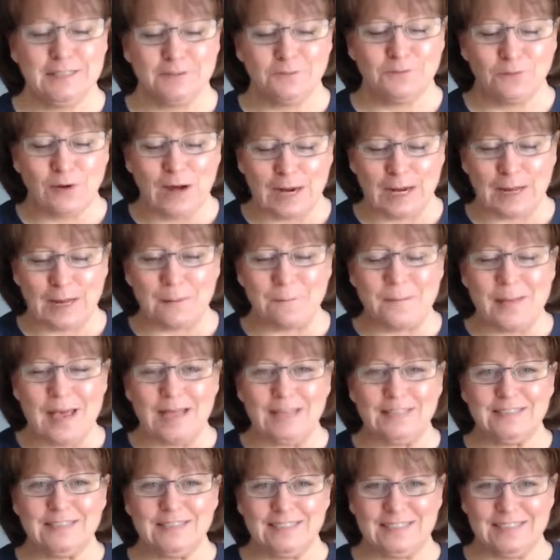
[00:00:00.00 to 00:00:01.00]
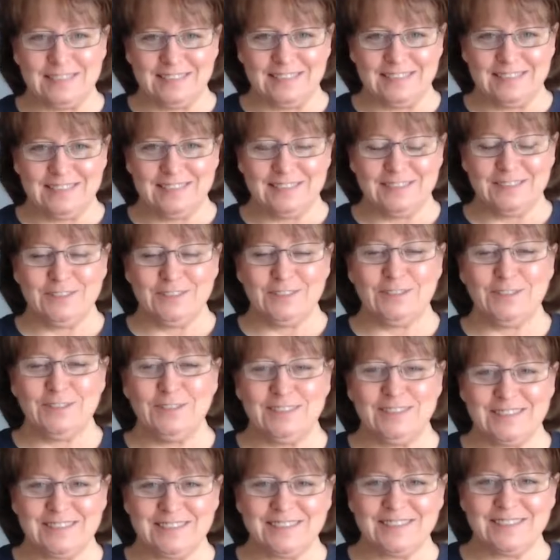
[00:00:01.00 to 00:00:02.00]
recommended to
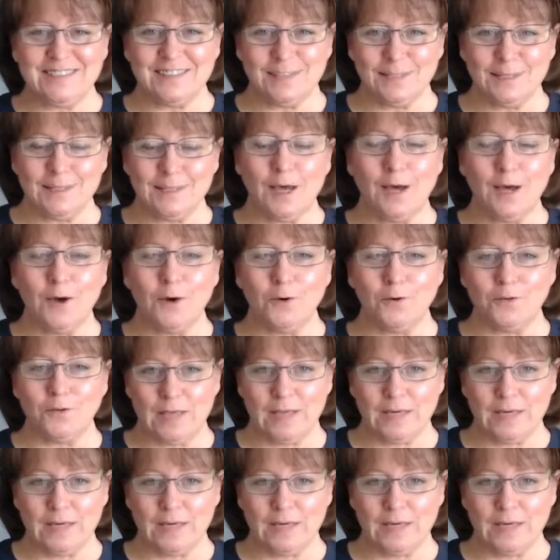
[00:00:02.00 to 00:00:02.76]
the CEO